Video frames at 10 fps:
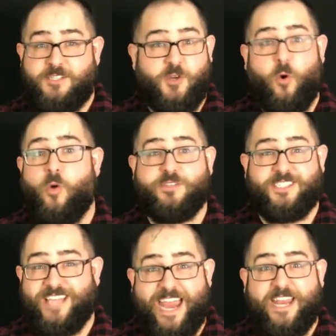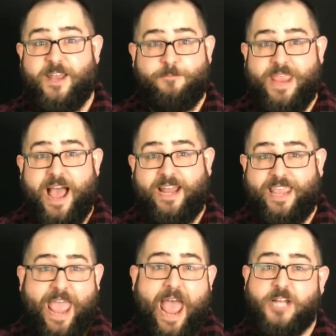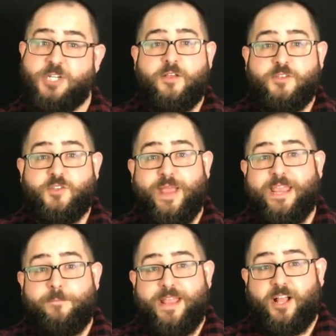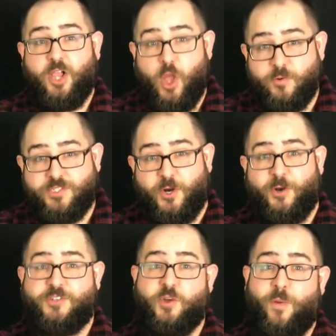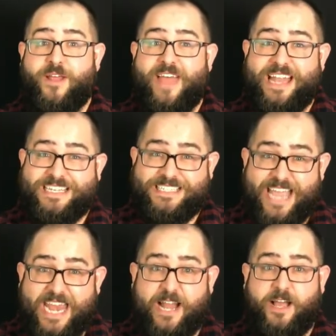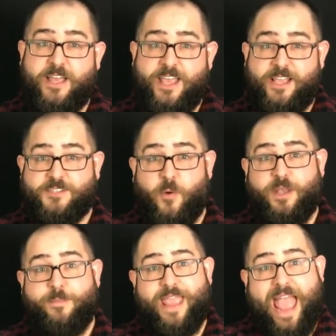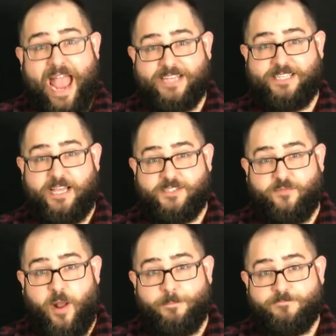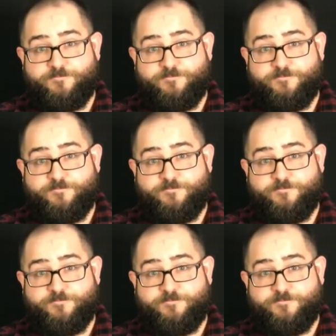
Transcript: Your whole site can be on a cache, so it can be closer to where that data is going to be accessed from.